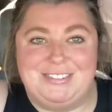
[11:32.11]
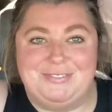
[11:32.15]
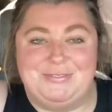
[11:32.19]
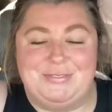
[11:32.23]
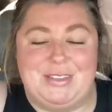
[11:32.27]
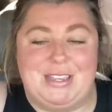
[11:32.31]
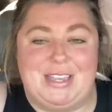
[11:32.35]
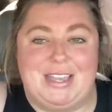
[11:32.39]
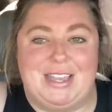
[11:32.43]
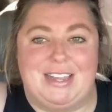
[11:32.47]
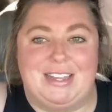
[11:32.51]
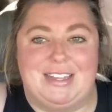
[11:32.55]

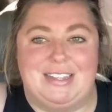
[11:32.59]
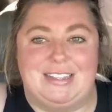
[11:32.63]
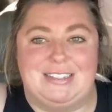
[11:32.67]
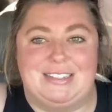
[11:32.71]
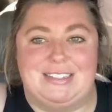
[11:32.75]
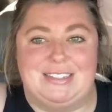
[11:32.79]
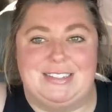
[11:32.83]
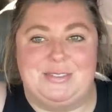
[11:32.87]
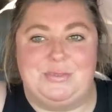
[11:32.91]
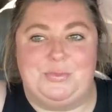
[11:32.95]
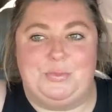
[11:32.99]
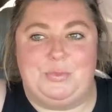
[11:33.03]

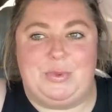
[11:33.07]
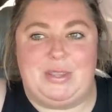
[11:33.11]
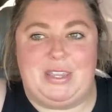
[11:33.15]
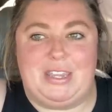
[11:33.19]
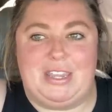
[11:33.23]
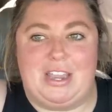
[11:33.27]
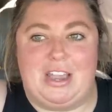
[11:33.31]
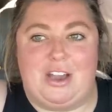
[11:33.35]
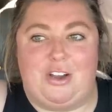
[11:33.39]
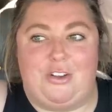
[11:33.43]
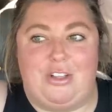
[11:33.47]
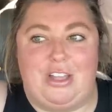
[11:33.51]
because
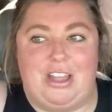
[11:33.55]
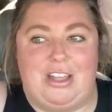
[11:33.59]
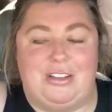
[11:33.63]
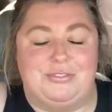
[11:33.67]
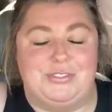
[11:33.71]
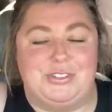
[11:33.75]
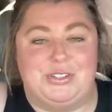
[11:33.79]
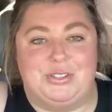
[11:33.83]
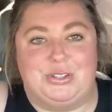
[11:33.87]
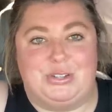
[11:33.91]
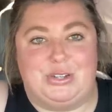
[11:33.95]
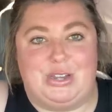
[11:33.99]
we all
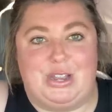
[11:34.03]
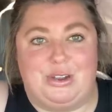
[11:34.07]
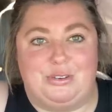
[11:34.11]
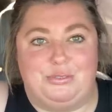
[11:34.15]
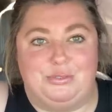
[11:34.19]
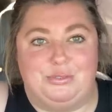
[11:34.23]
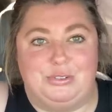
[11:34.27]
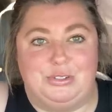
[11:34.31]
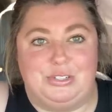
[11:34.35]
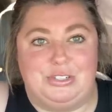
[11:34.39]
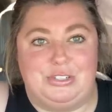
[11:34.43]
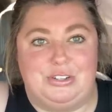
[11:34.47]
have to look
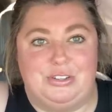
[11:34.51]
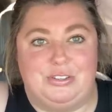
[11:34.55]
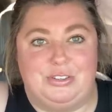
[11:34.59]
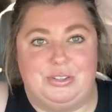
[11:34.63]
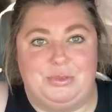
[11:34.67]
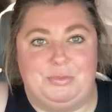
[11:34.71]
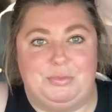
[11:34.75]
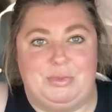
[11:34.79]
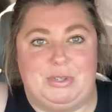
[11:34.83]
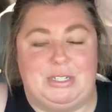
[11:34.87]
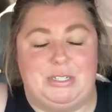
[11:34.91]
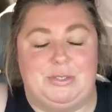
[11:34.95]
out for each
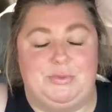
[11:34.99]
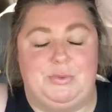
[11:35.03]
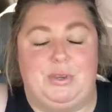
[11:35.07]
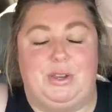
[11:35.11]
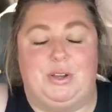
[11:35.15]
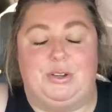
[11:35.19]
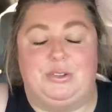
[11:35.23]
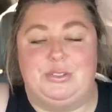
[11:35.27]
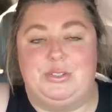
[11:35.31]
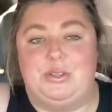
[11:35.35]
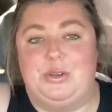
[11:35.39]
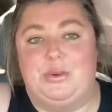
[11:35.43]
other, because we
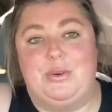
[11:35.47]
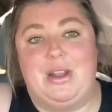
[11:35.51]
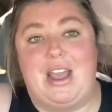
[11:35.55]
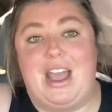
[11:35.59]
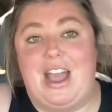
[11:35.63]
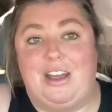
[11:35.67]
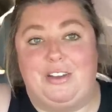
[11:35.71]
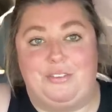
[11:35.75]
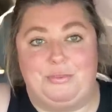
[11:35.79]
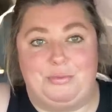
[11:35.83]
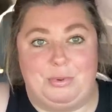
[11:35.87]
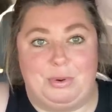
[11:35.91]
all don't
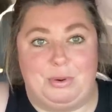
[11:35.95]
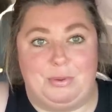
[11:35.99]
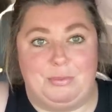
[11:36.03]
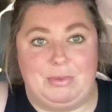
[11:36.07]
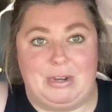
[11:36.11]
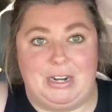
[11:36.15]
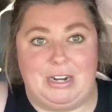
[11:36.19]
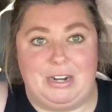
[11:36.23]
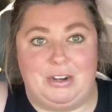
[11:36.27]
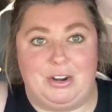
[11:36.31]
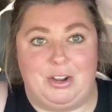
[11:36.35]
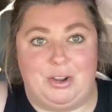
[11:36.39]
have
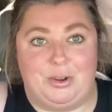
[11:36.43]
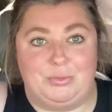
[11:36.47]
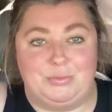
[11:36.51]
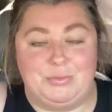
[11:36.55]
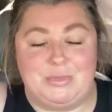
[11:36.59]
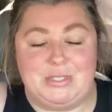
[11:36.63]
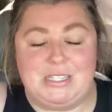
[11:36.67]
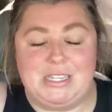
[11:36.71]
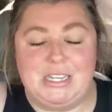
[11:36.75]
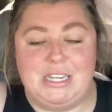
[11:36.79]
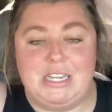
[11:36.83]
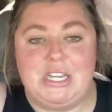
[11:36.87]
permanent
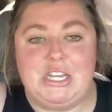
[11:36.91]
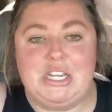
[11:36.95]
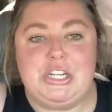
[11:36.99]
homes.